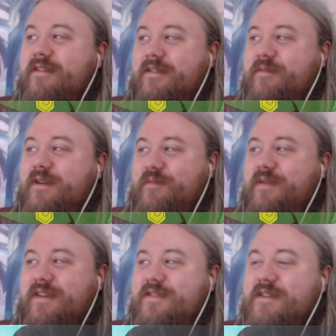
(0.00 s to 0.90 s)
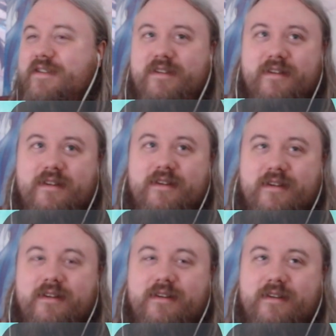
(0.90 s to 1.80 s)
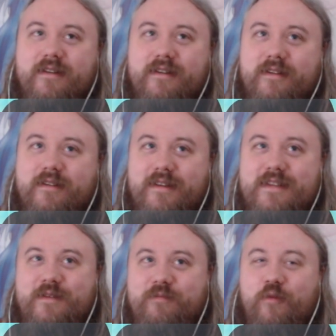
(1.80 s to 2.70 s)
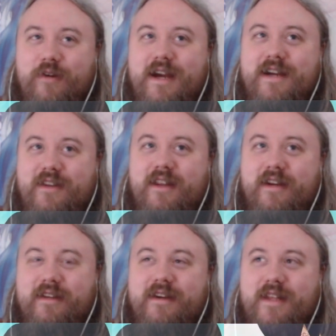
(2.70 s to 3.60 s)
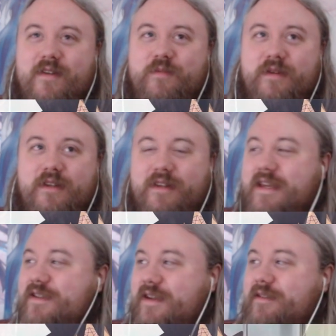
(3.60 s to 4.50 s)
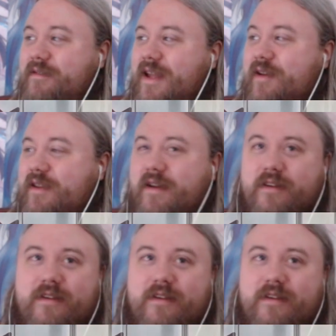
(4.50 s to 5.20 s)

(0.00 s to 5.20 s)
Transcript: Pretty basic. These poor guys are like, yeah, that was pretty decent. That was like...